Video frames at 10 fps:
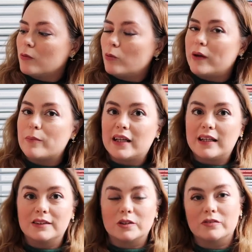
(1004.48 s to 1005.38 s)

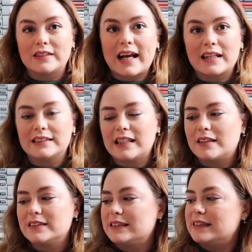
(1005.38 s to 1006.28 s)
women in sort of
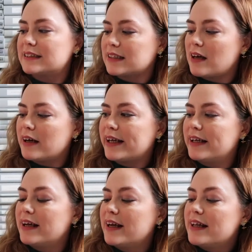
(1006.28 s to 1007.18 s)
textiles and
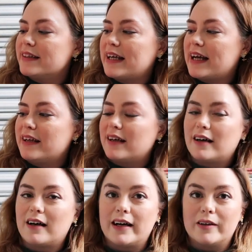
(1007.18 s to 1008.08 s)
design, then
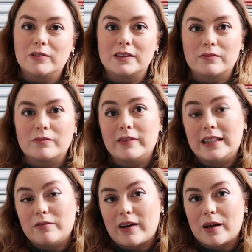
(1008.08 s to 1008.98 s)
I would
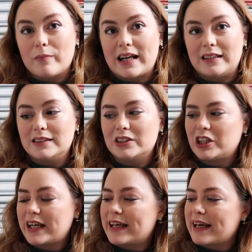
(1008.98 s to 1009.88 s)
really recommend
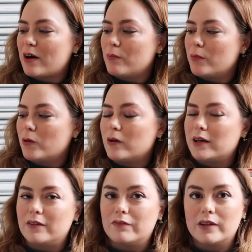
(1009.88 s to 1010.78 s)
checking out
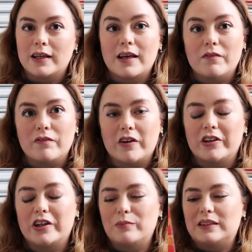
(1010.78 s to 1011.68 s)
more of
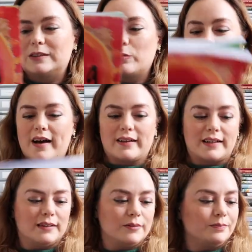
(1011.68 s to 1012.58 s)
Vera Neumann's
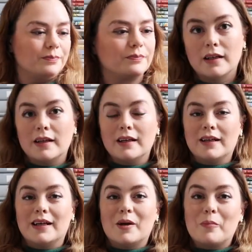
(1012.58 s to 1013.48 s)
work.
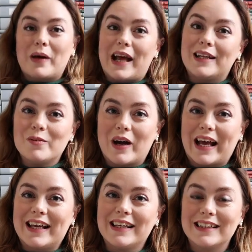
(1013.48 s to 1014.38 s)
But
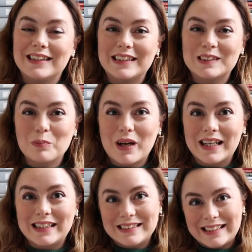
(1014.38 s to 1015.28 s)
anyway, that's
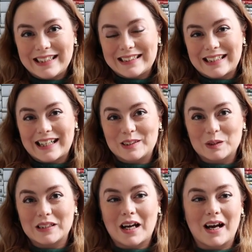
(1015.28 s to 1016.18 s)
my tea and
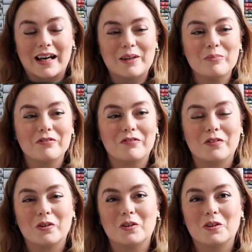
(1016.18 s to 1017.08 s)
tattle time
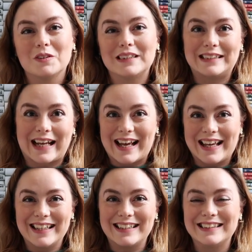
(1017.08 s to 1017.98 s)
for
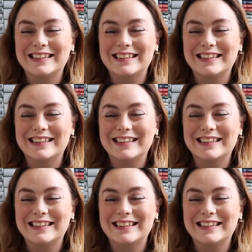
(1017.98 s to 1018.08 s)
today.